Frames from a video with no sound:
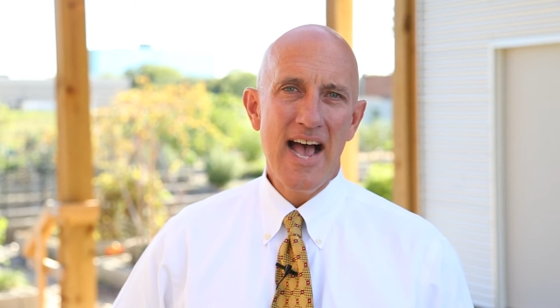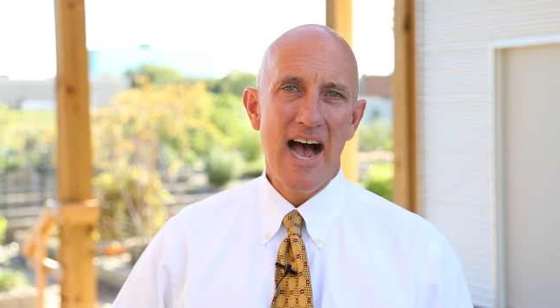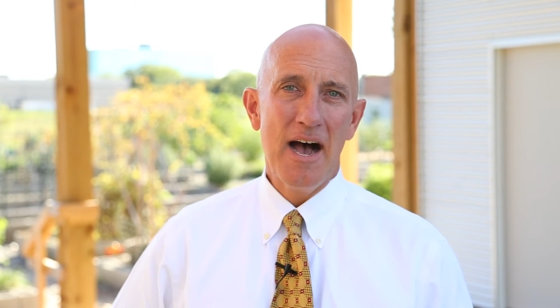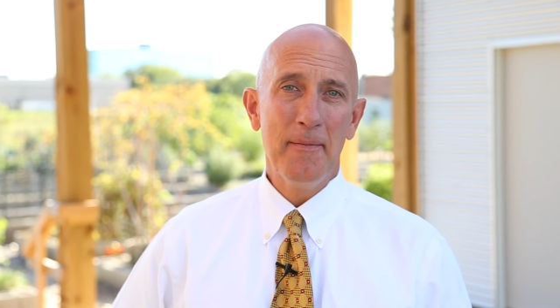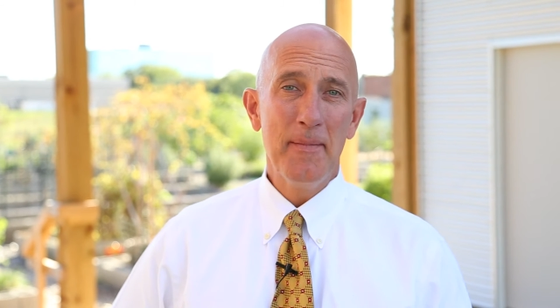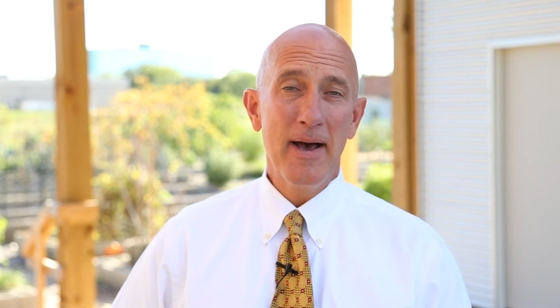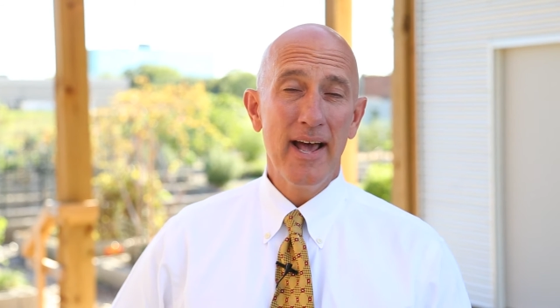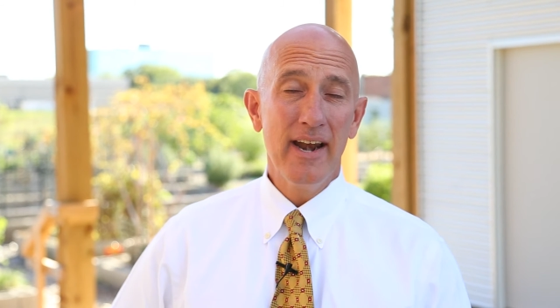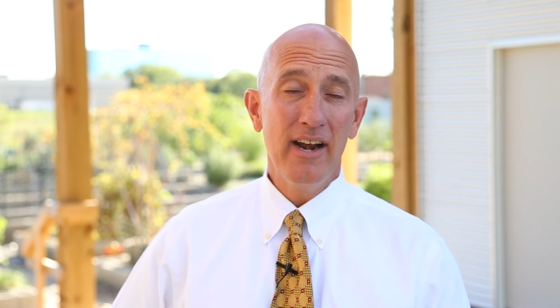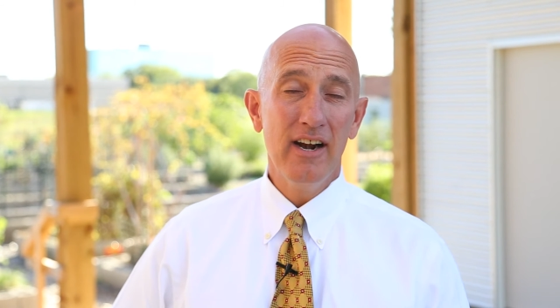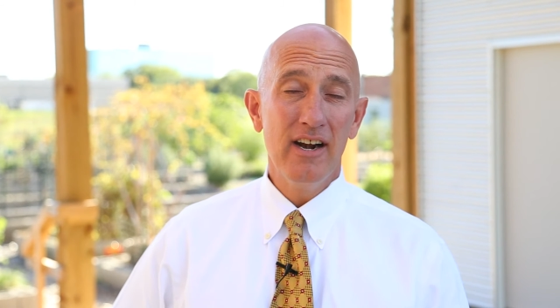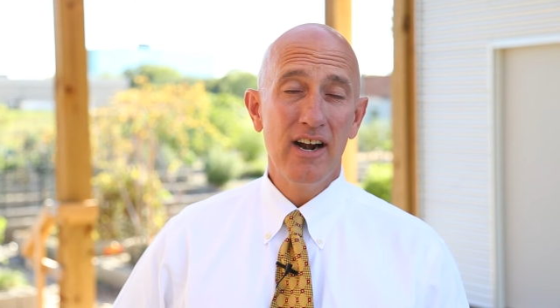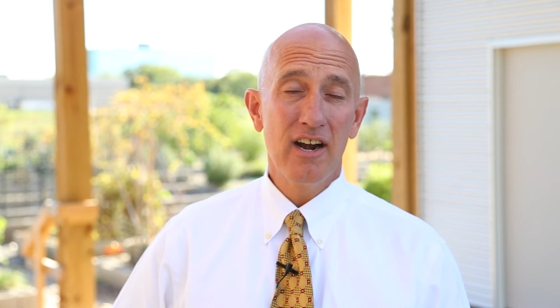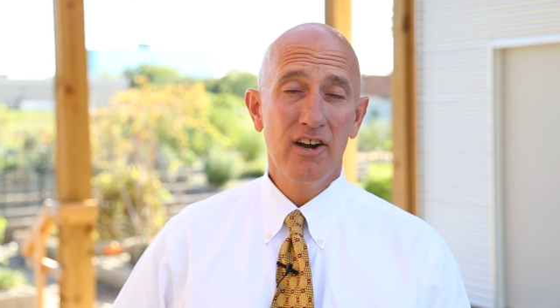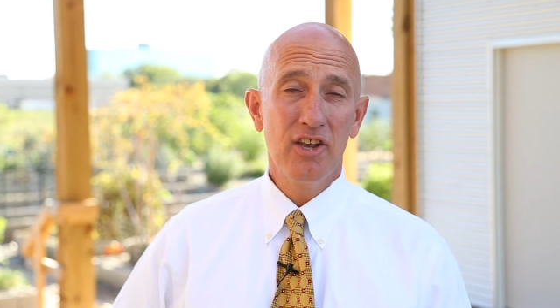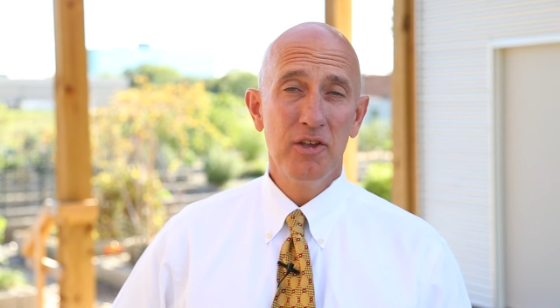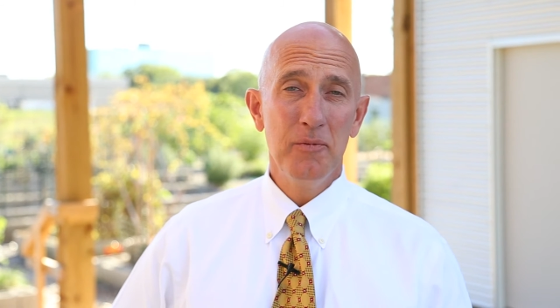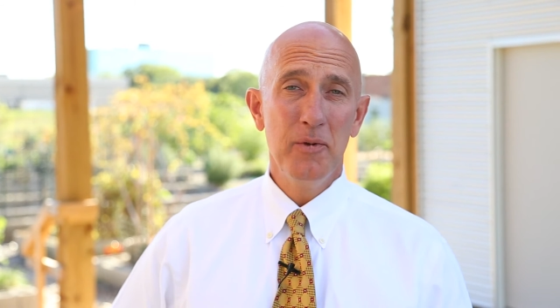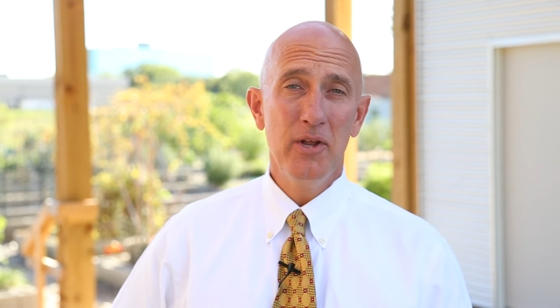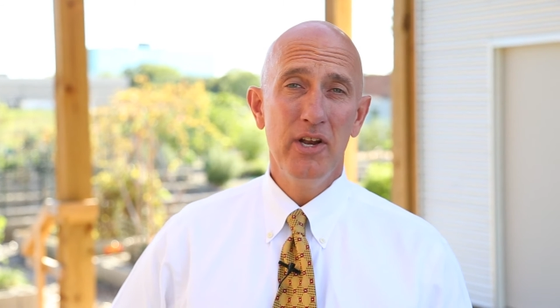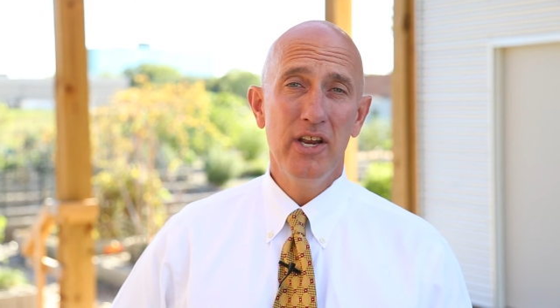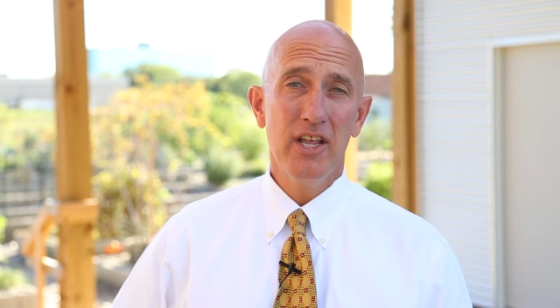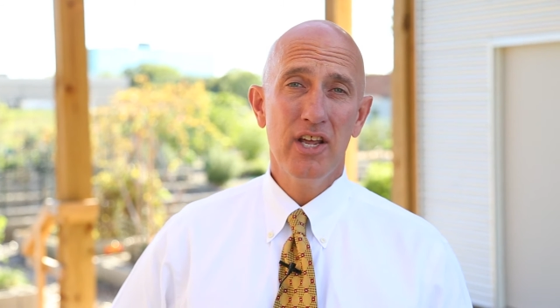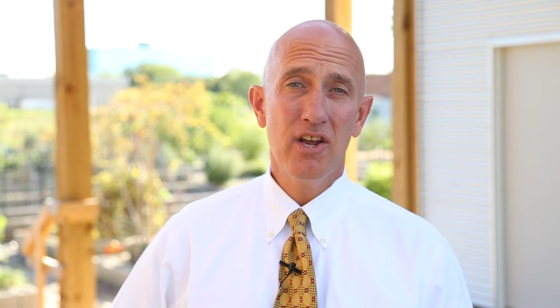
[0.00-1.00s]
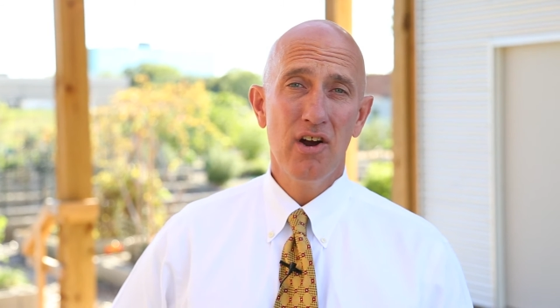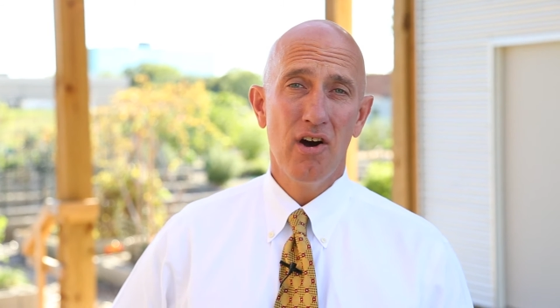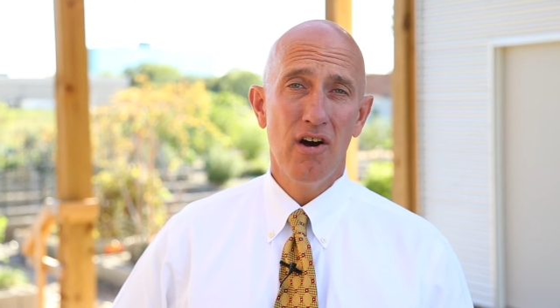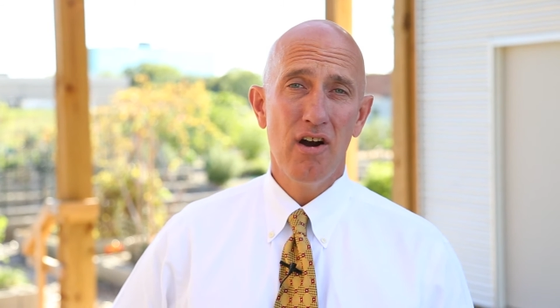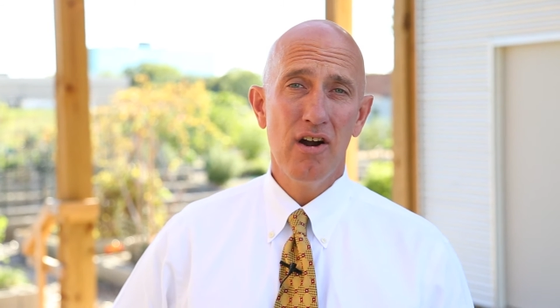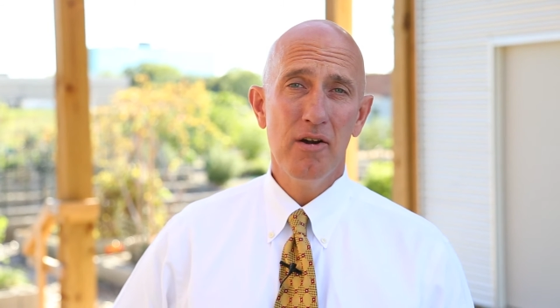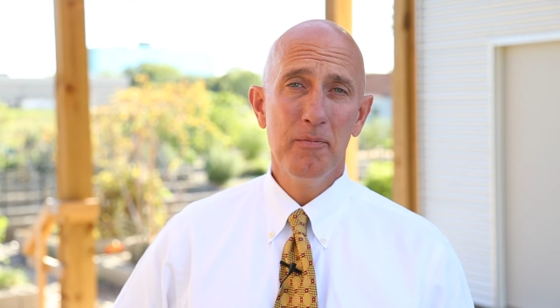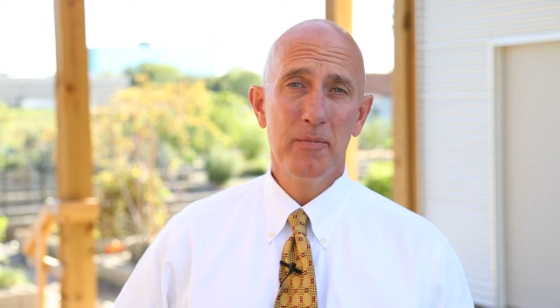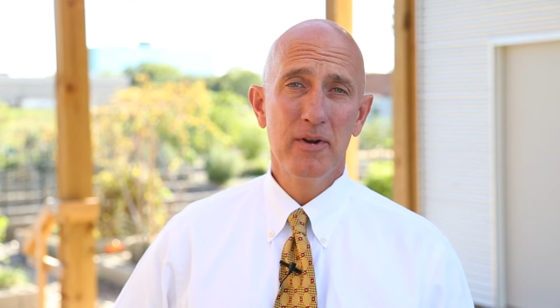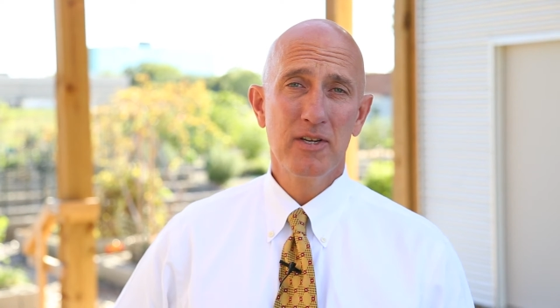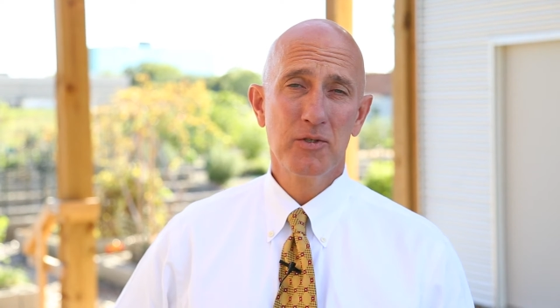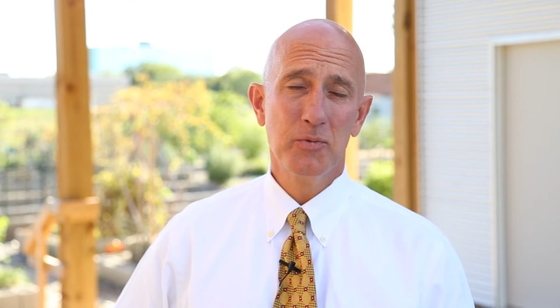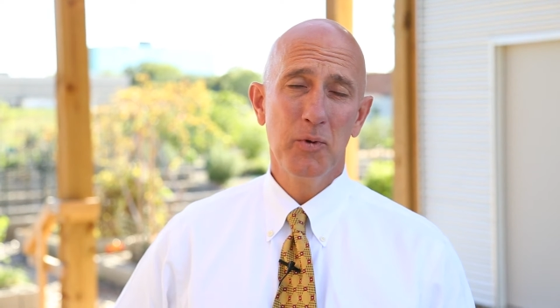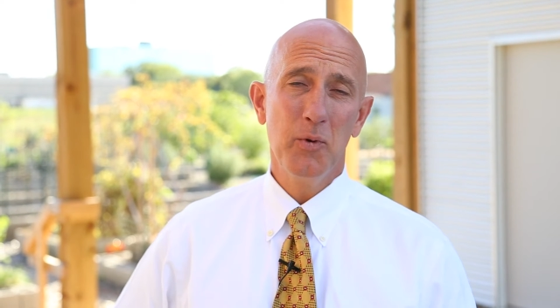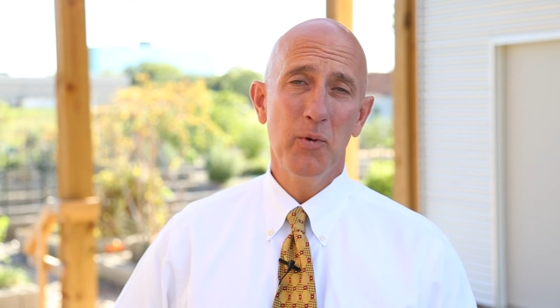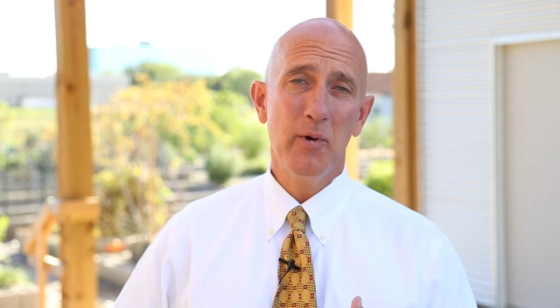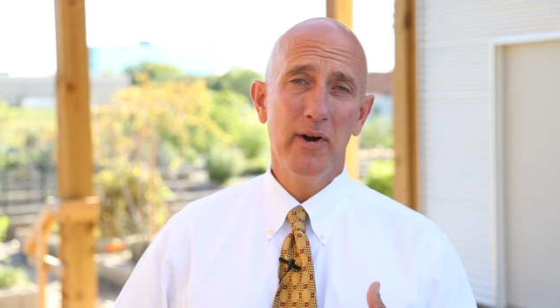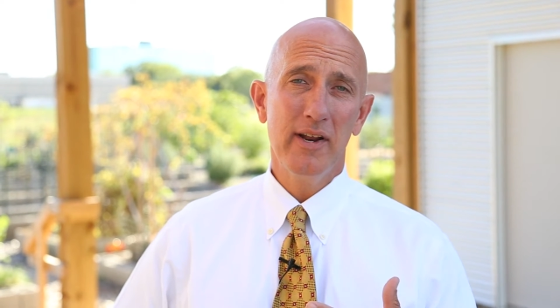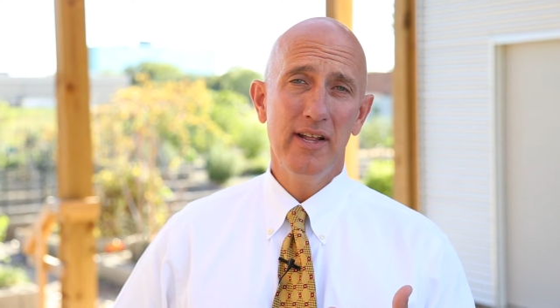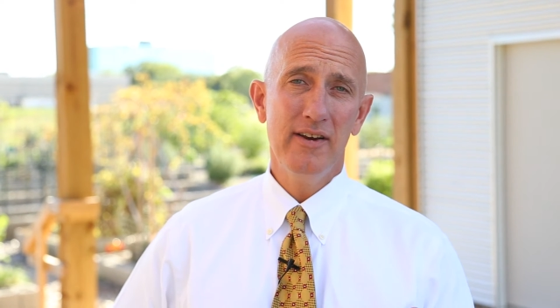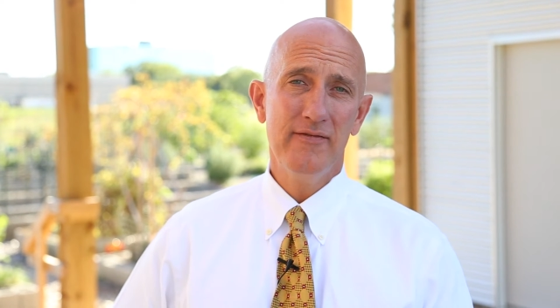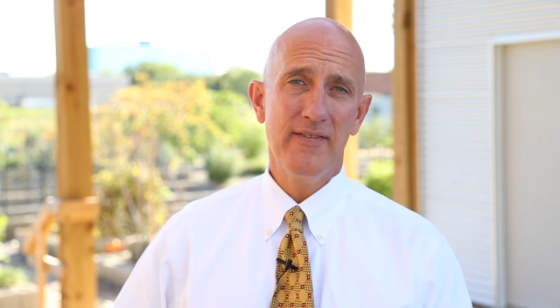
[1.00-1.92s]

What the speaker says: I'm out here in our community garden because we want